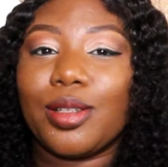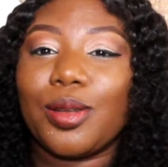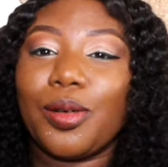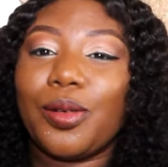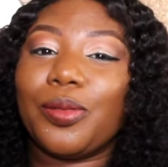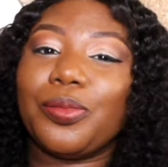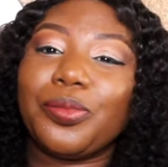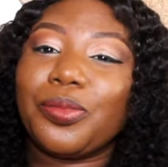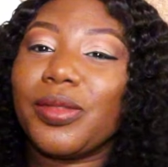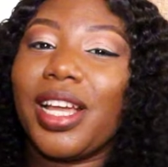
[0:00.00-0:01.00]
So
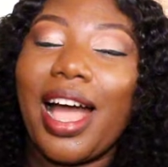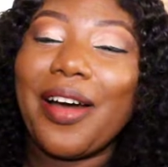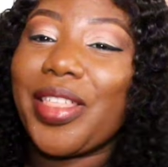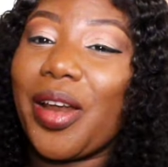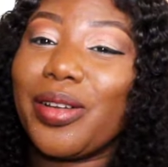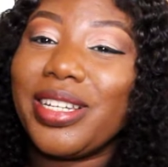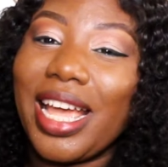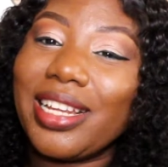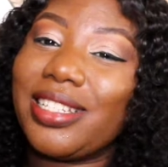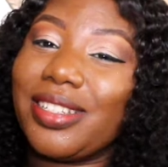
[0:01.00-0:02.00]
after all,
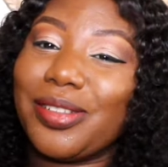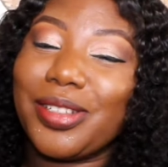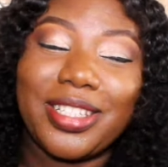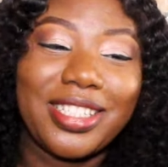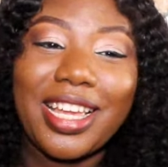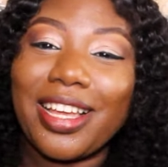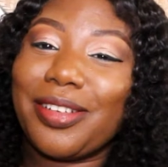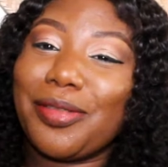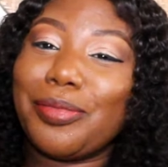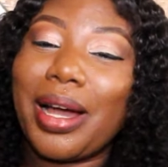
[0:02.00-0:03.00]
Ned is there
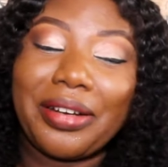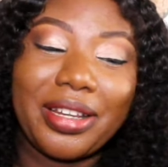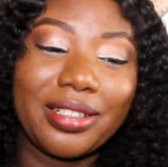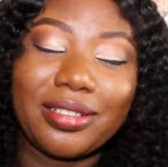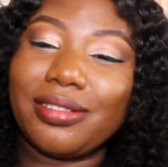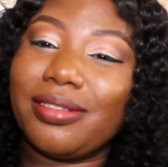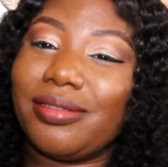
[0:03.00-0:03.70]
marrying